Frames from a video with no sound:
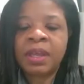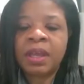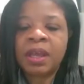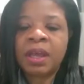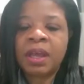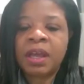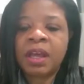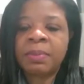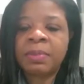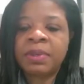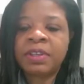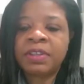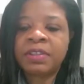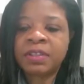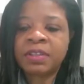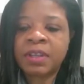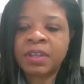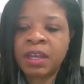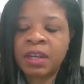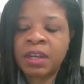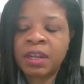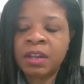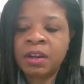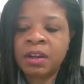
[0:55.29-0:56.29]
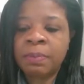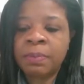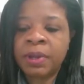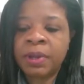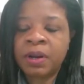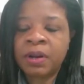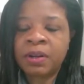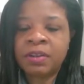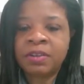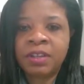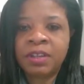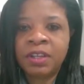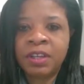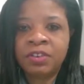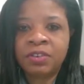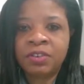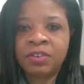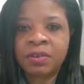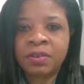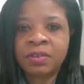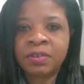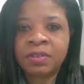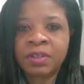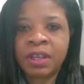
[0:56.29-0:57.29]
I'm excited about our
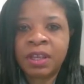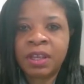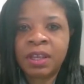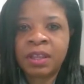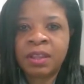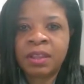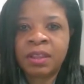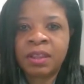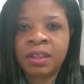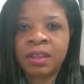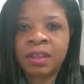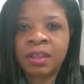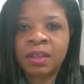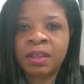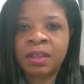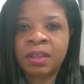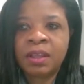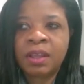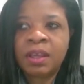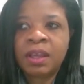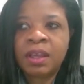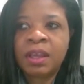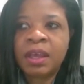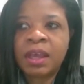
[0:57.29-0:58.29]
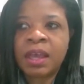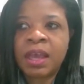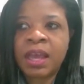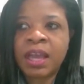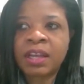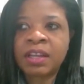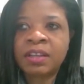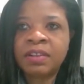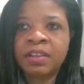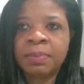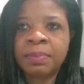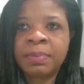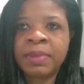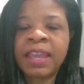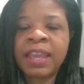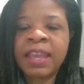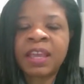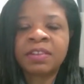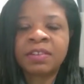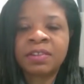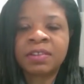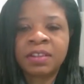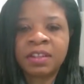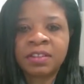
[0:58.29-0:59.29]
teachers and the academic
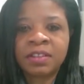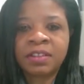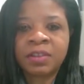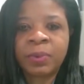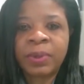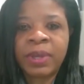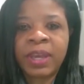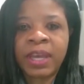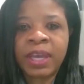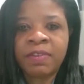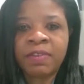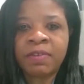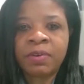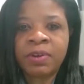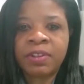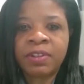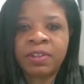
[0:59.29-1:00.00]
excellence that we have on this